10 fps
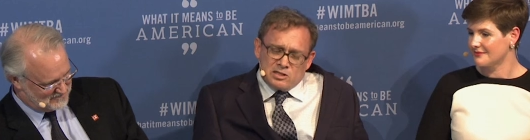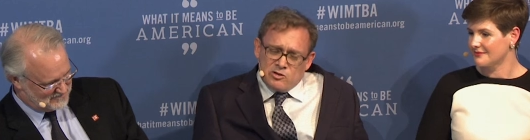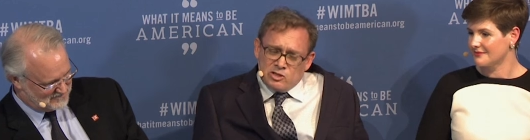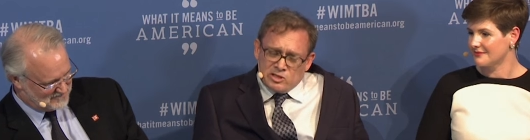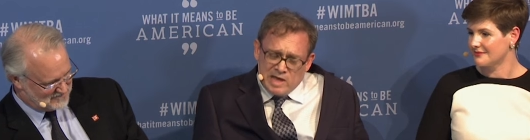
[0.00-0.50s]
Speaker 1: So
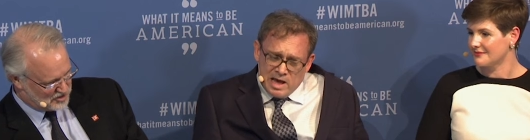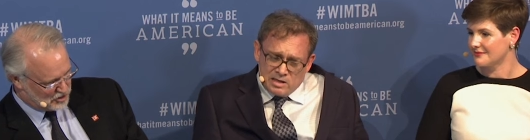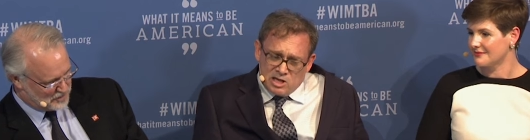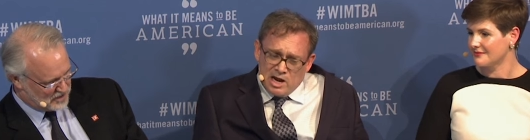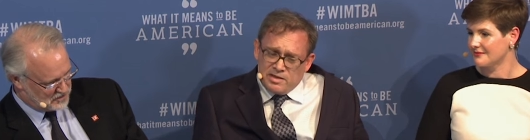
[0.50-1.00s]
there's
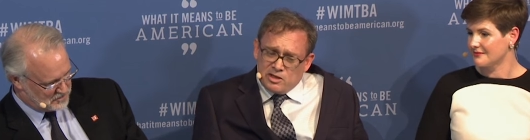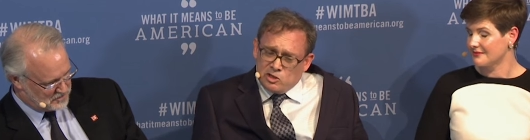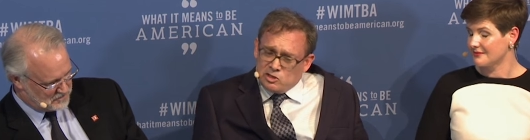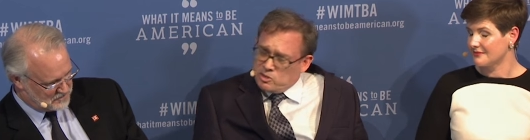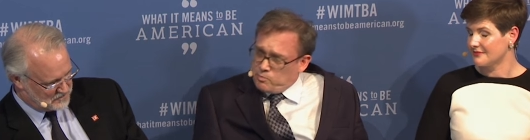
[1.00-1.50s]
that. I think
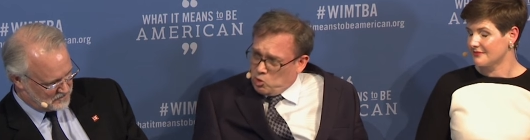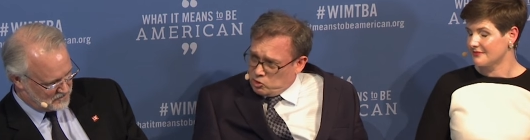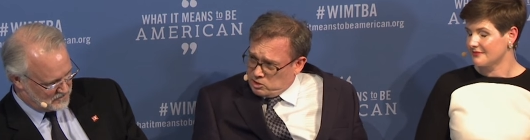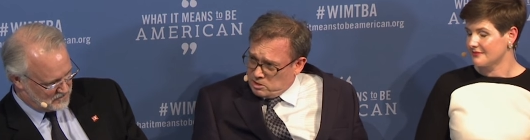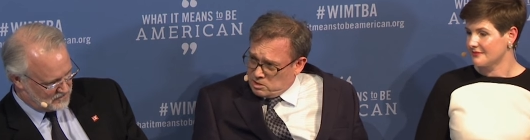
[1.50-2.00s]
there's the
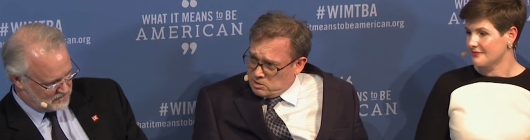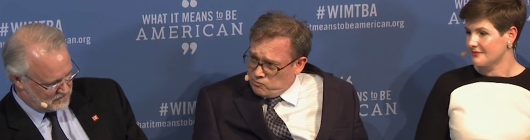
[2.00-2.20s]
Protestant